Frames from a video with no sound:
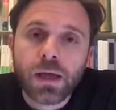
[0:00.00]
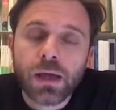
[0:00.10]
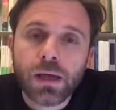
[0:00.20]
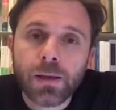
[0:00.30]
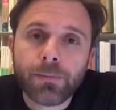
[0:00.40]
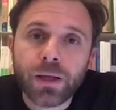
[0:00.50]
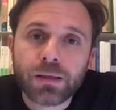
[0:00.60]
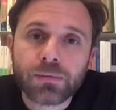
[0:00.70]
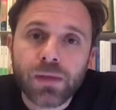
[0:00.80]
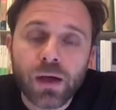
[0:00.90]
Uh,
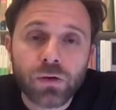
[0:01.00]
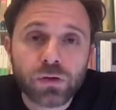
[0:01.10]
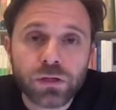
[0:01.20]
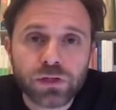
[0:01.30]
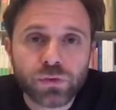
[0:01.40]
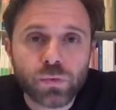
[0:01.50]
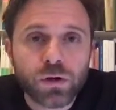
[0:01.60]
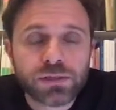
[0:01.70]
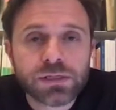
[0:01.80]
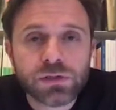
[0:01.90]
but how contagion
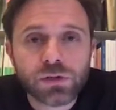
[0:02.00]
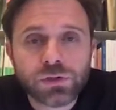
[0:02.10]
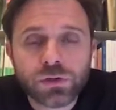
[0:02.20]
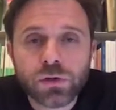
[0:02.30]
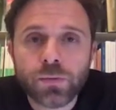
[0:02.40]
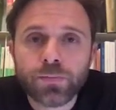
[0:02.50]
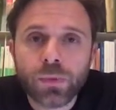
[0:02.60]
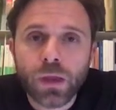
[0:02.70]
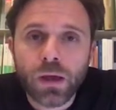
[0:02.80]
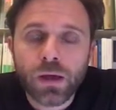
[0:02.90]
works is also
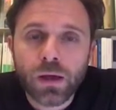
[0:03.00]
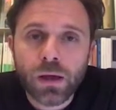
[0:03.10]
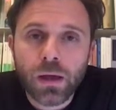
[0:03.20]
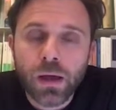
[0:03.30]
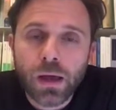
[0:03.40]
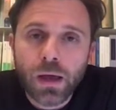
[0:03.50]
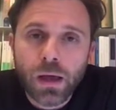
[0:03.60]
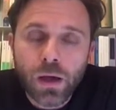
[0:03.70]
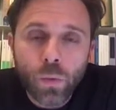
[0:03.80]
uh, a